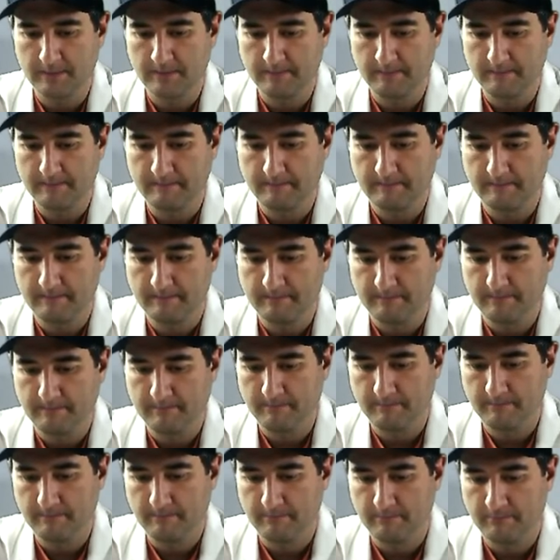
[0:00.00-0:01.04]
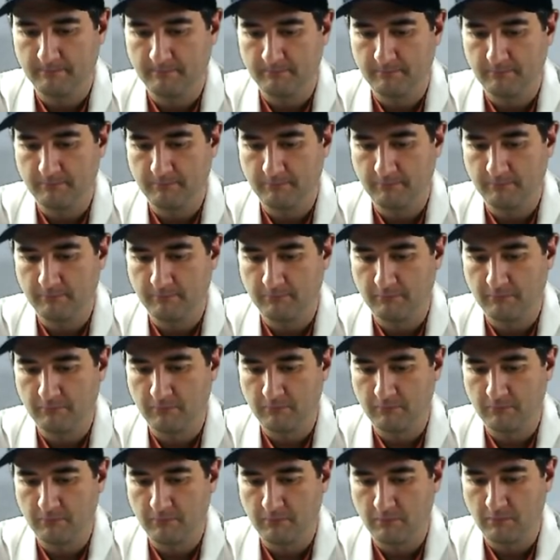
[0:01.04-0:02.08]

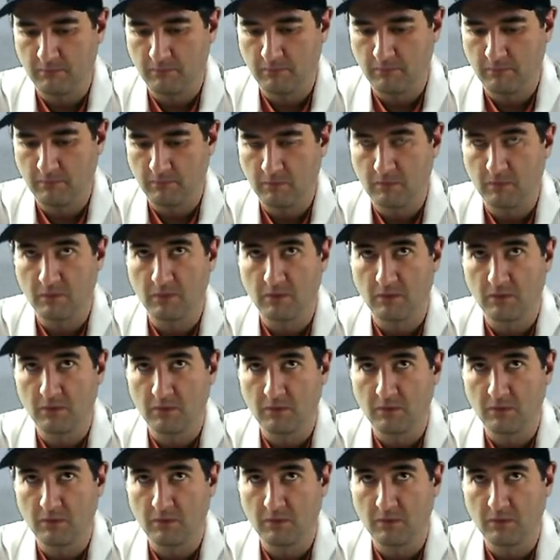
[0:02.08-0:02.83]
(silence)